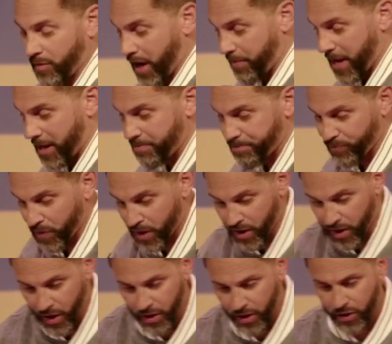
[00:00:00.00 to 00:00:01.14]
Amen?
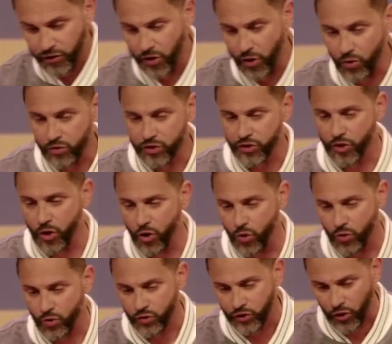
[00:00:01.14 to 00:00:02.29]

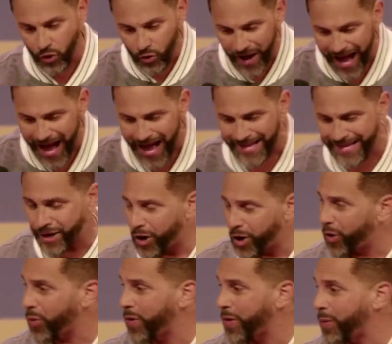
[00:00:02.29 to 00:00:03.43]
So you
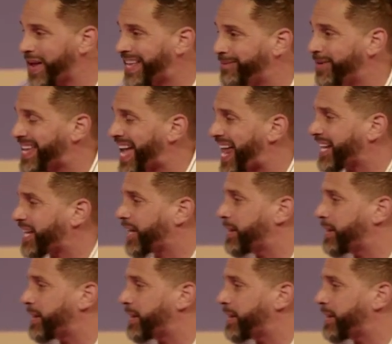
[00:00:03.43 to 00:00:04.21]
know, we got to